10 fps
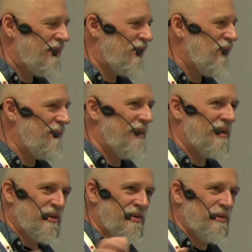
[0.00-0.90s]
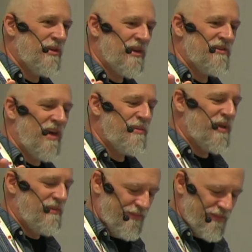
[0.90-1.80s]
click one button and two things
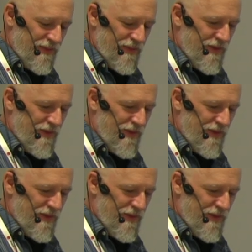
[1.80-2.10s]
happen.